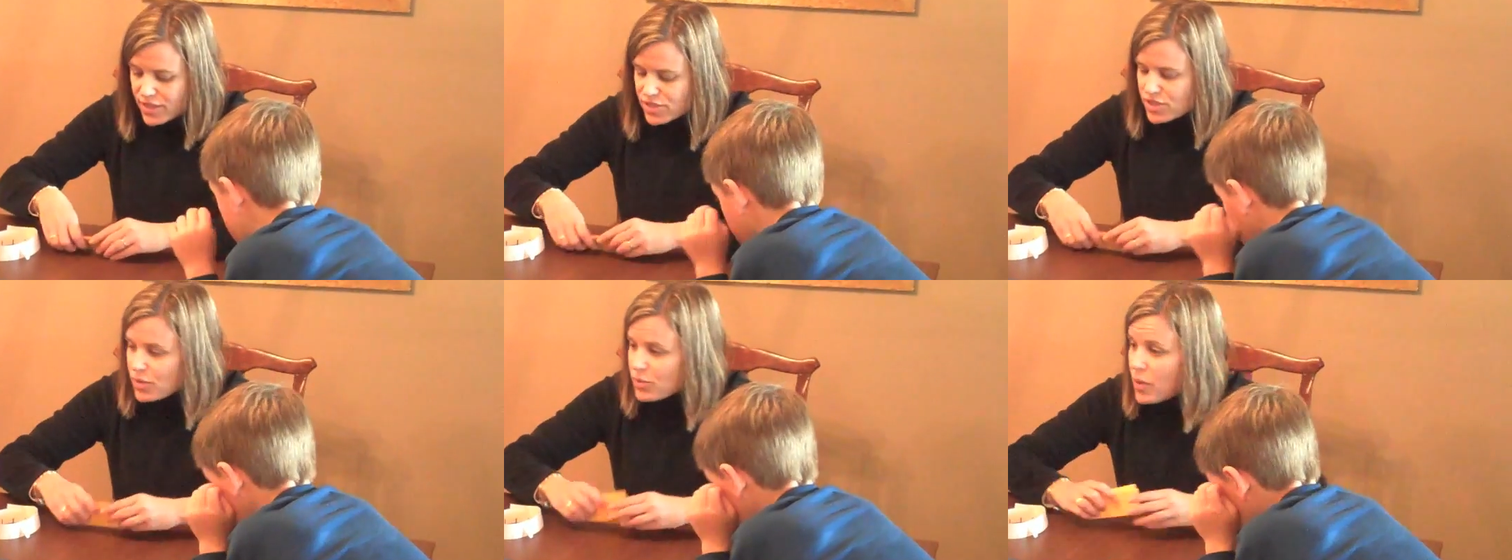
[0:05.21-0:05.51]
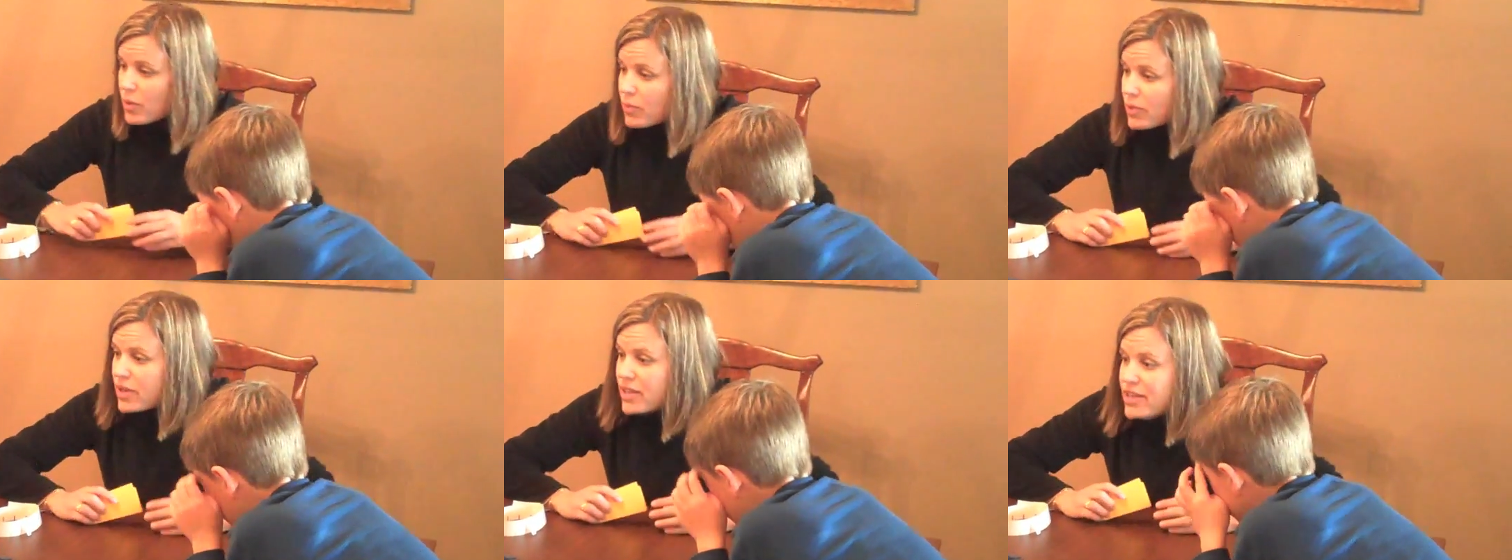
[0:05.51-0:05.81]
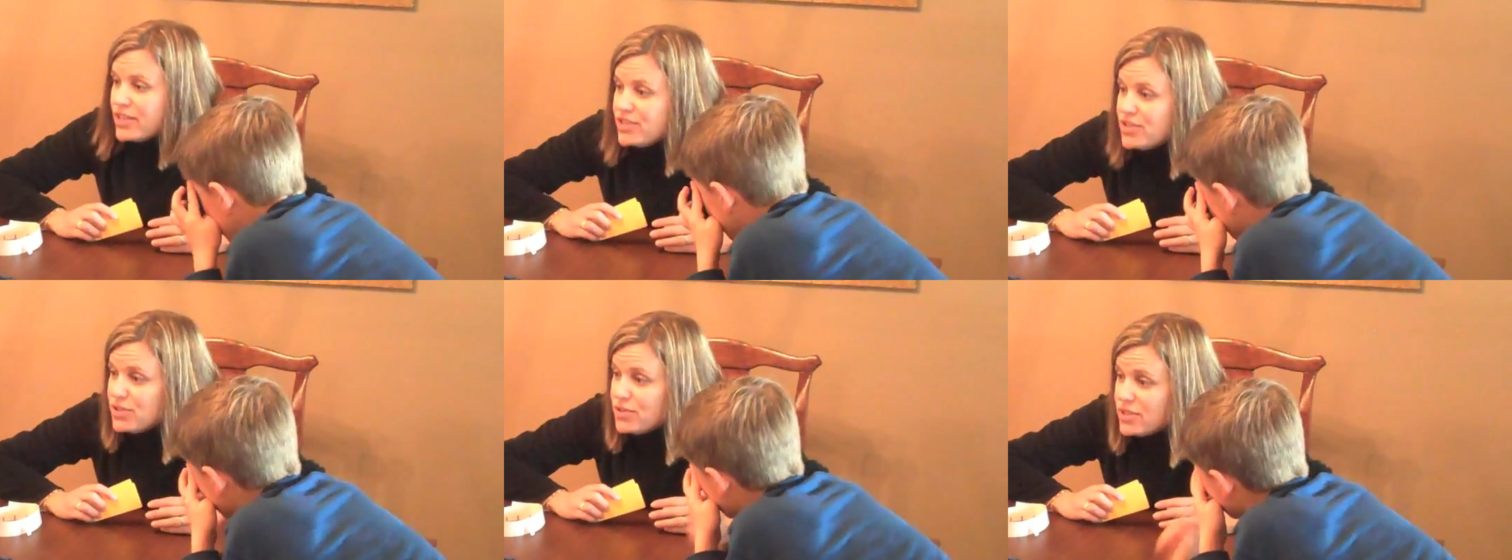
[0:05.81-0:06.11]
so what we're going
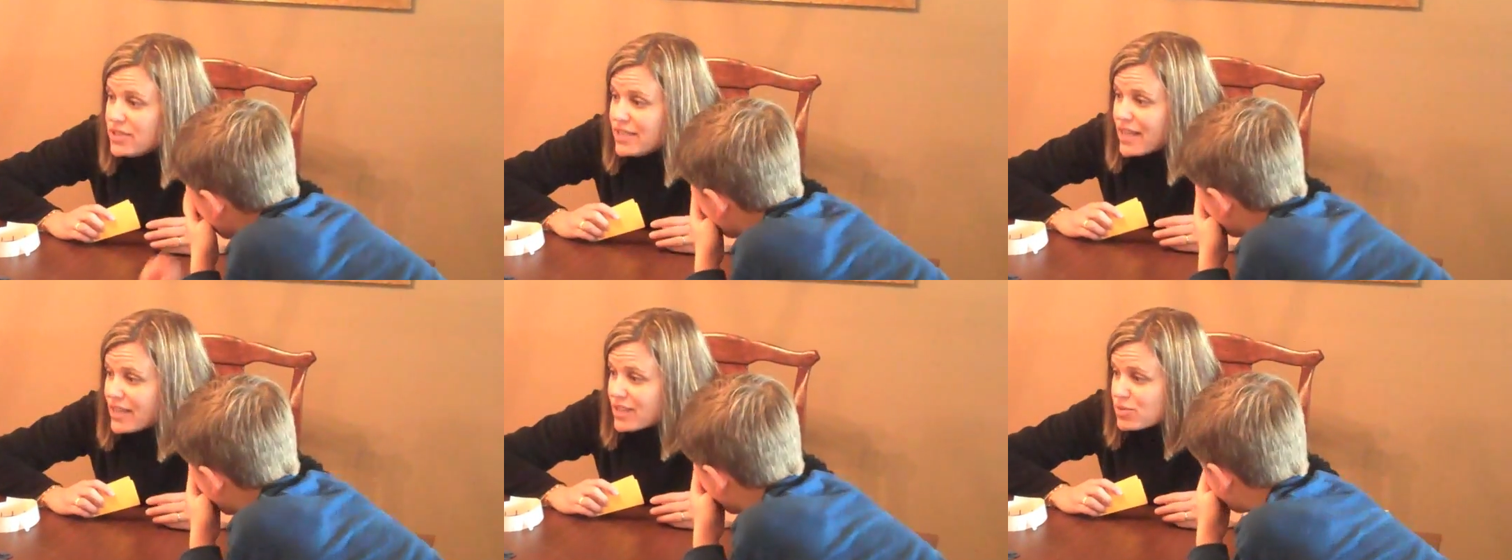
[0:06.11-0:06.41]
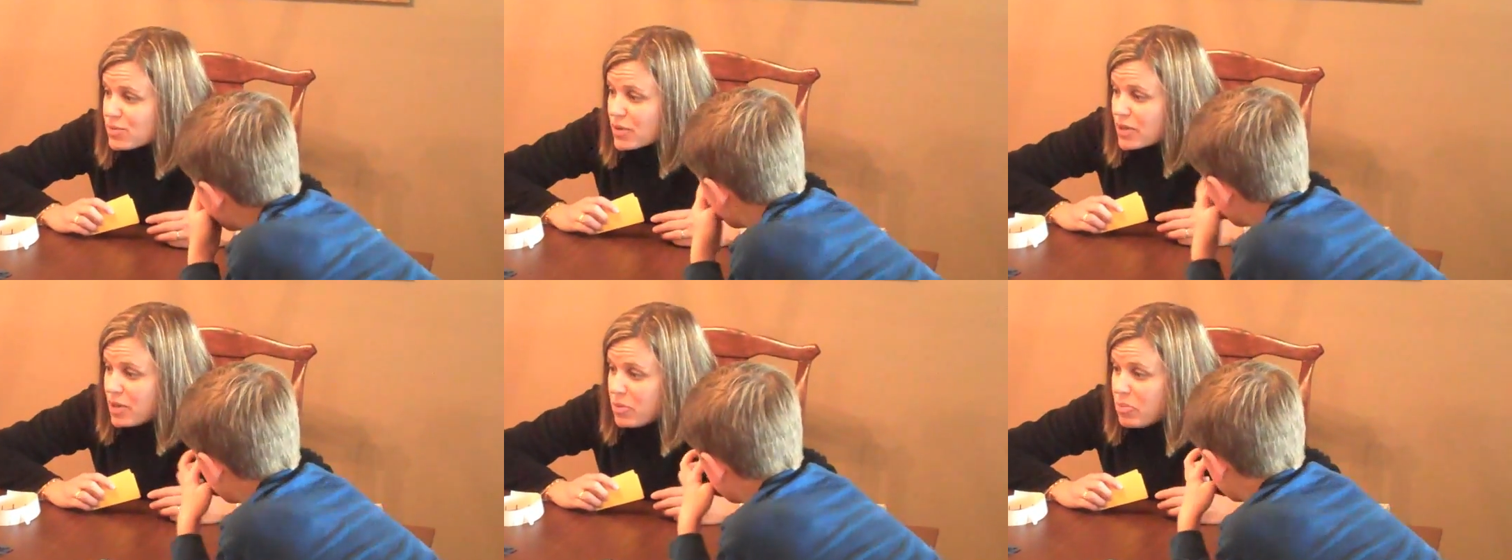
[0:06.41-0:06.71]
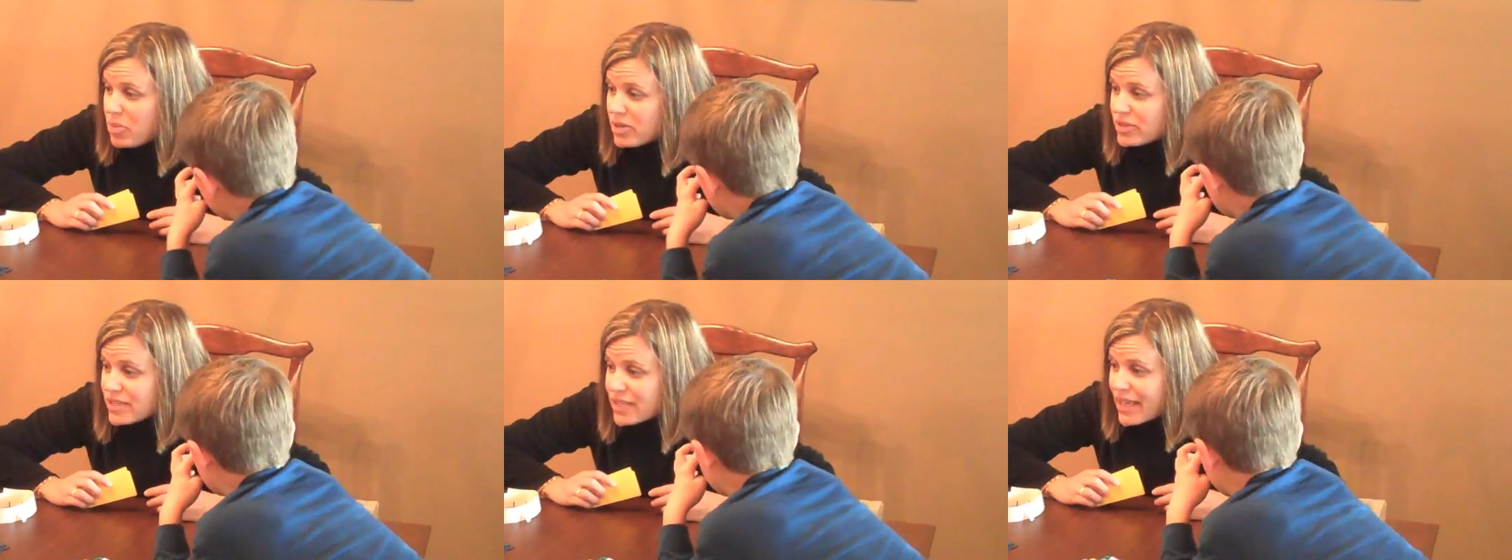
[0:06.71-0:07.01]
to do today is we're going to
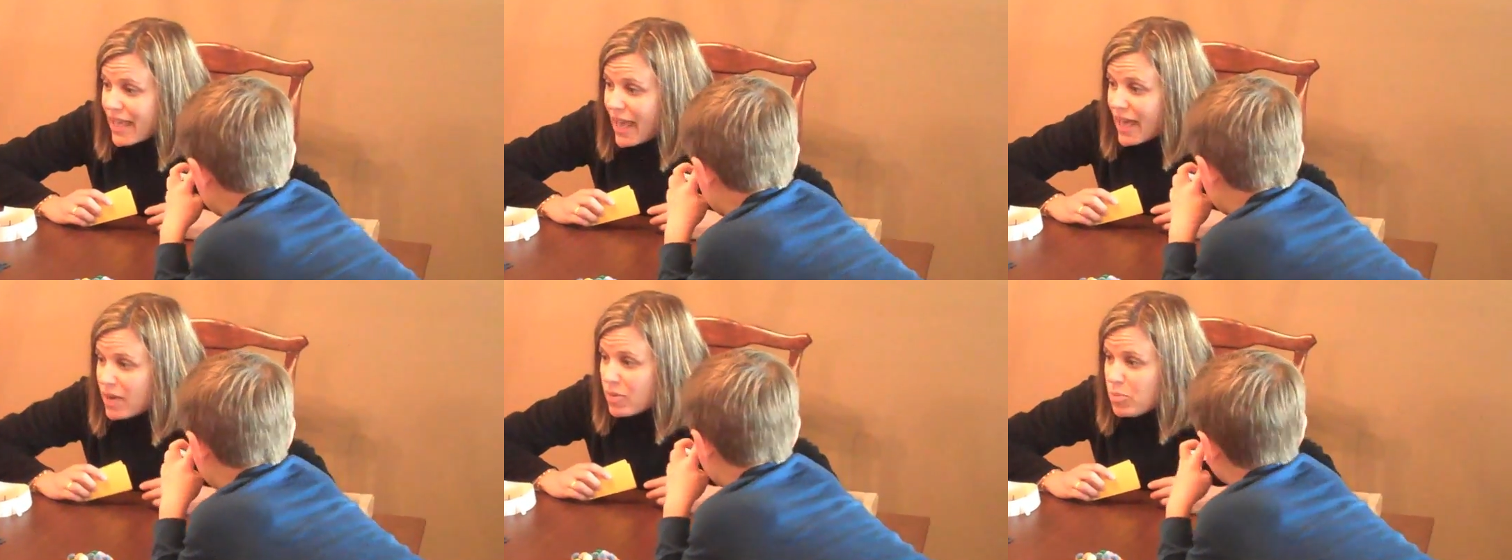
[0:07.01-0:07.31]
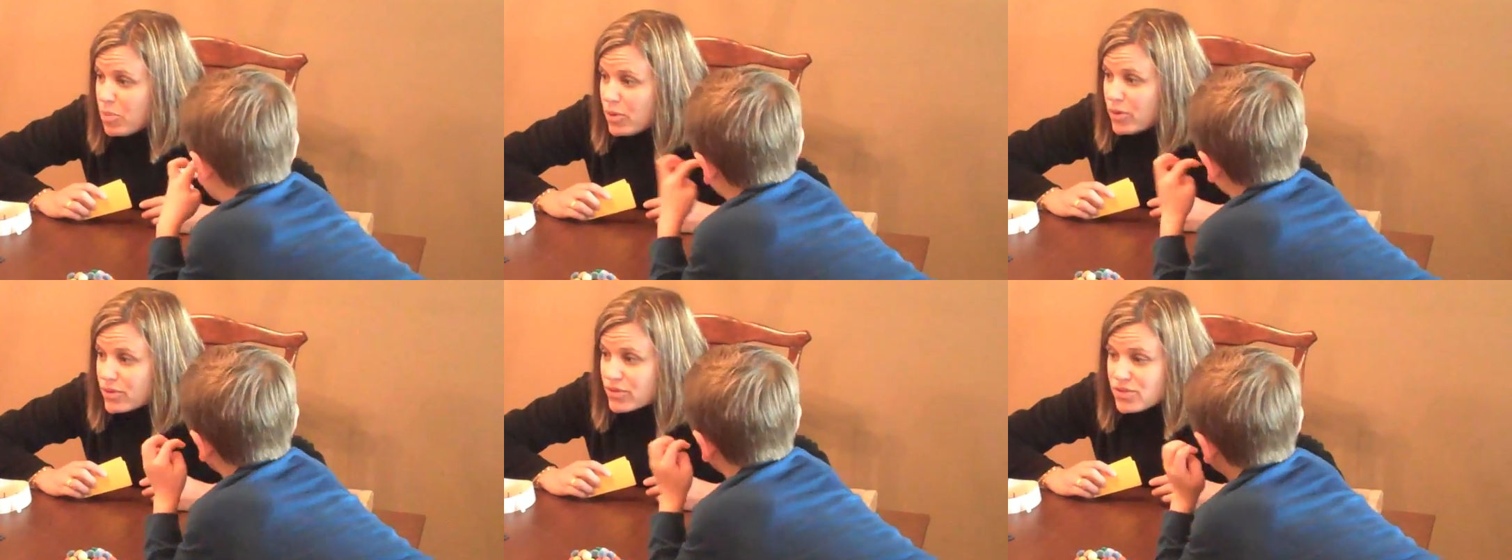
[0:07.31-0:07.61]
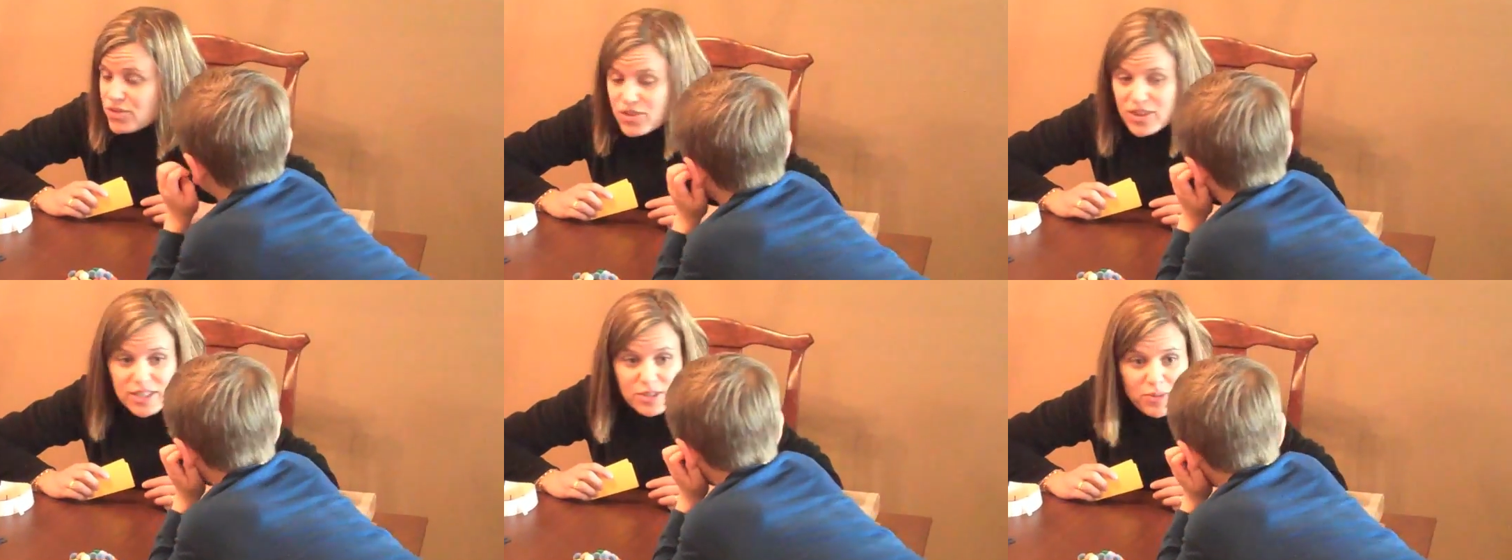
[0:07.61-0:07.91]
build a catapult.
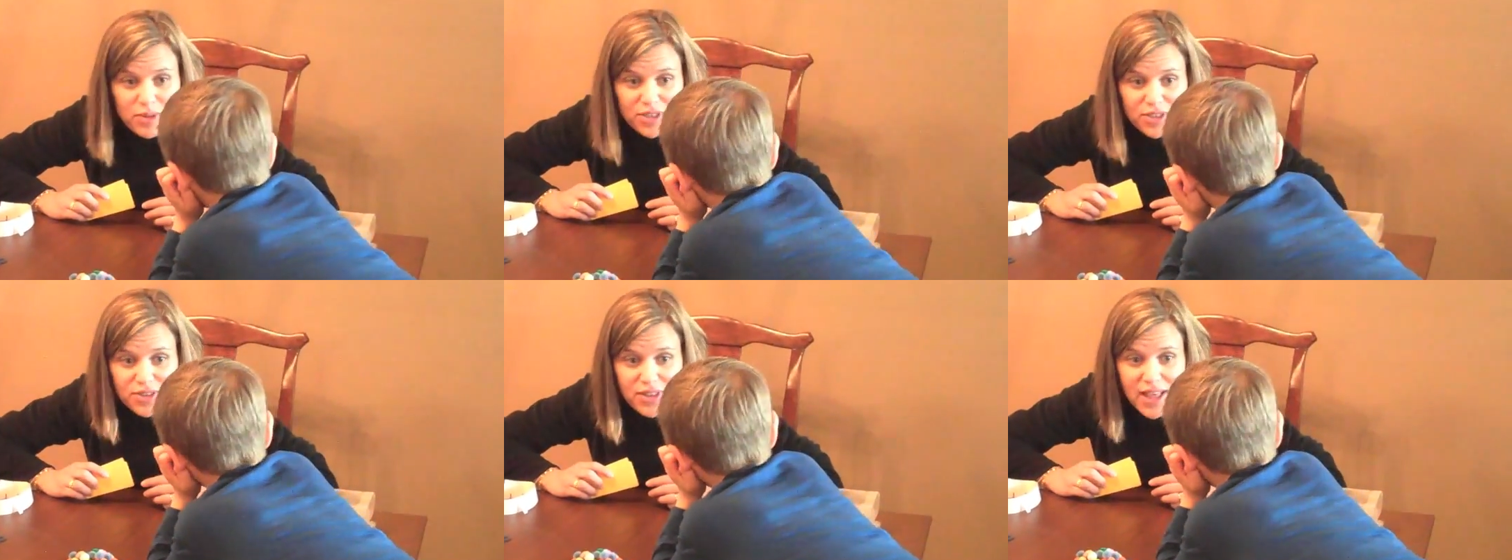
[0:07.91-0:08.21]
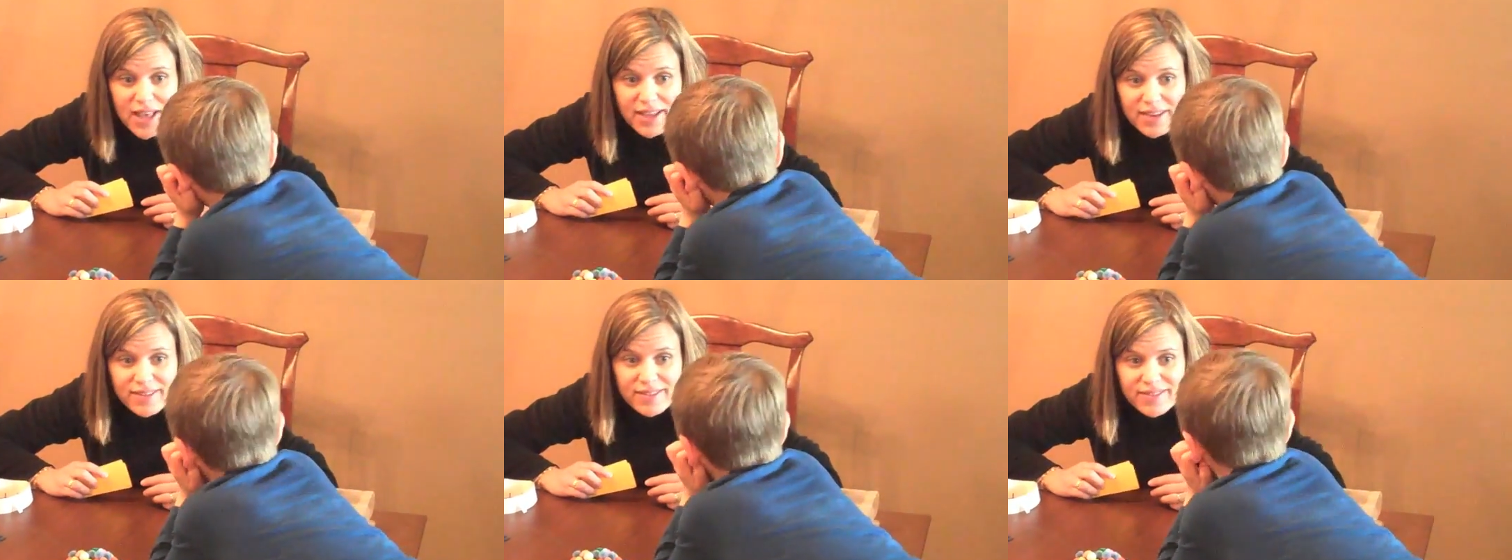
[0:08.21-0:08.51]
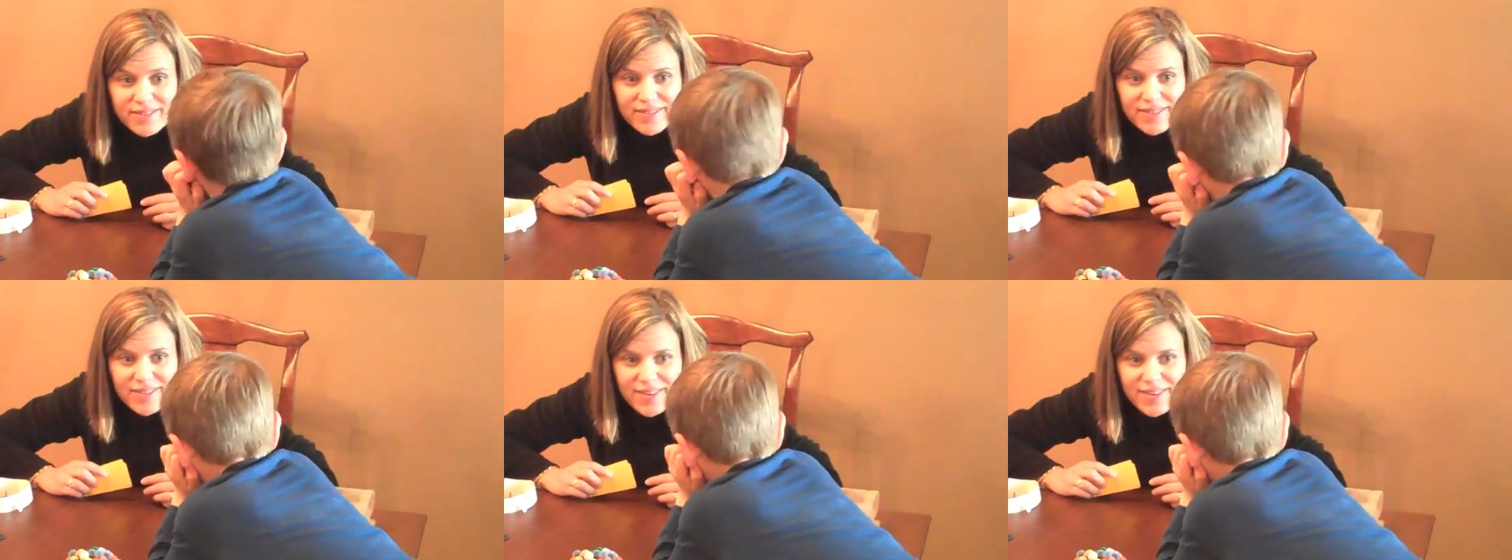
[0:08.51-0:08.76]
Do you guys want to do that? Yeah.